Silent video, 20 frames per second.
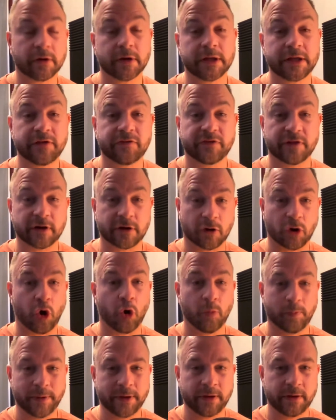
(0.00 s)
or at least that are
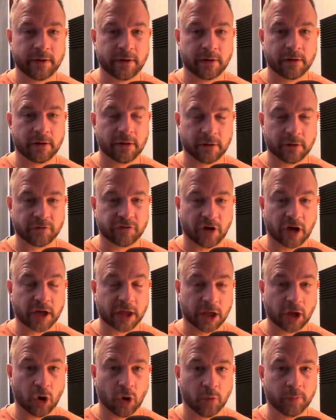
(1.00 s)
open, they're
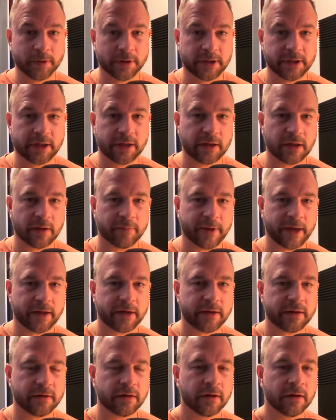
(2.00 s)
talking openly
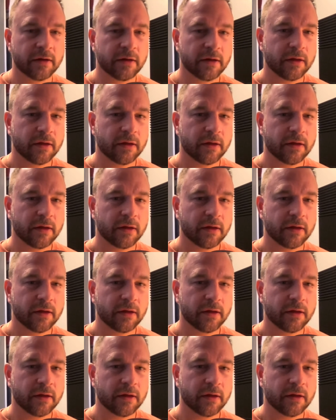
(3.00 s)
about it,